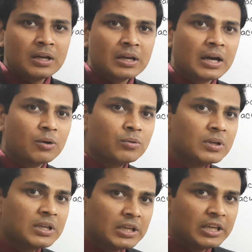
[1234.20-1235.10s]
Now,
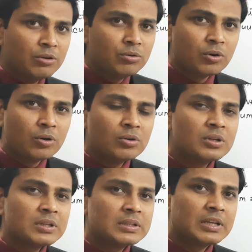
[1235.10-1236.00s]
you know
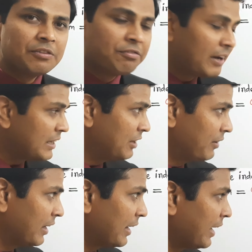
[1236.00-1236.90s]
the refractive
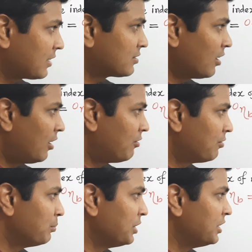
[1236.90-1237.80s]
index of
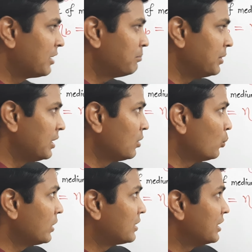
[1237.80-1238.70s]
medium B
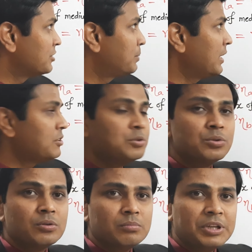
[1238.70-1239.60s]
with respect
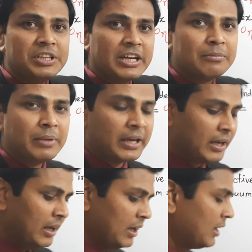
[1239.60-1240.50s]
to medium
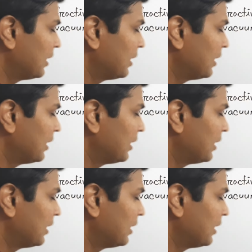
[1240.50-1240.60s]
A,